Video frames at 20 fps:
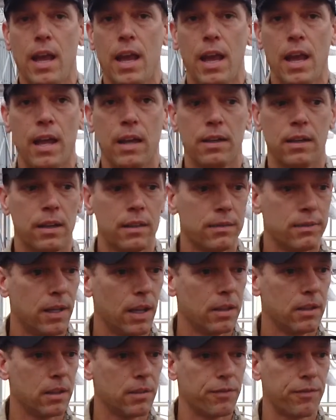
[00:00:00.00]
and
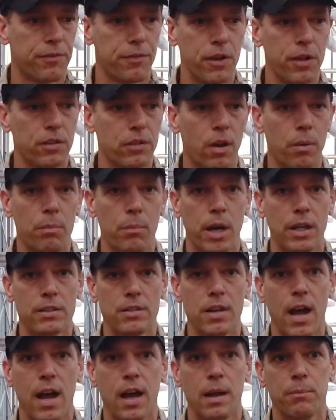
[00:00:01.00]
it frees up my
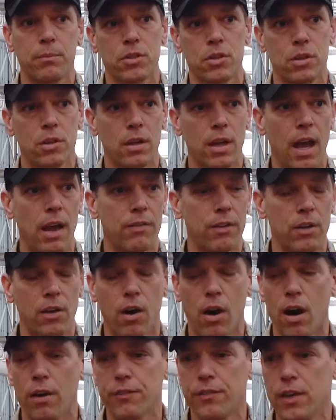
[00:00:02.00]
time to have a
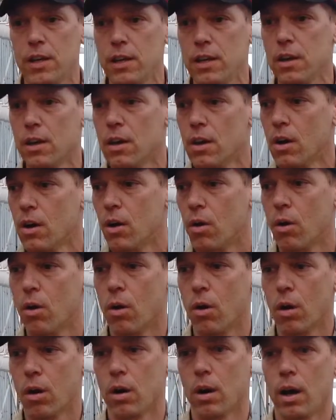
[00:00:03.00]
coffee
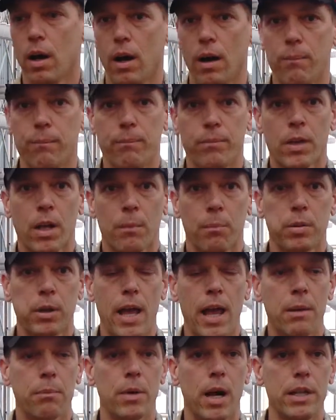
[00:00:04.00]
or
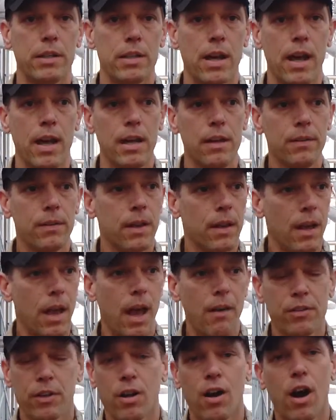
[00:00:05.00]
plan my day.
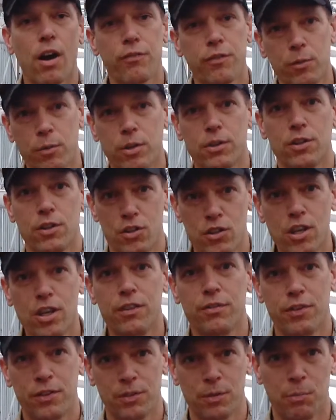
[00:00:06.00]
Having coffee with the
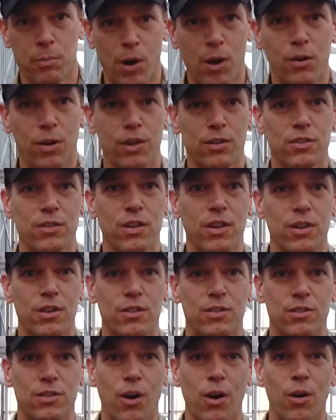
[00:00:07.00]
chief is a bonus.
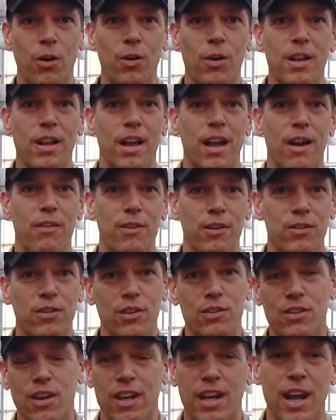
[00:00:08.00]
So ever
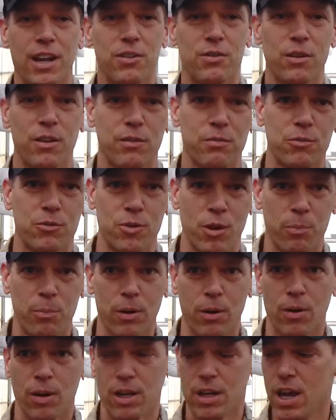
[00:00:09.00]
since I got drip
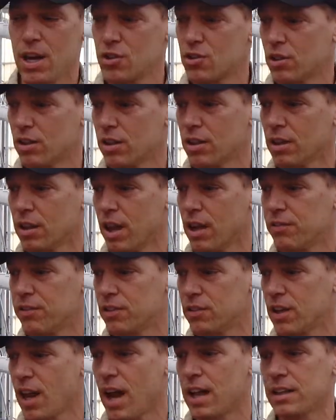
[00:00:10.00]
irrigation,
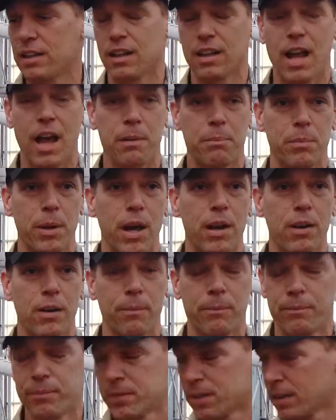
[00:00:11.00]
life has gotten a lot better.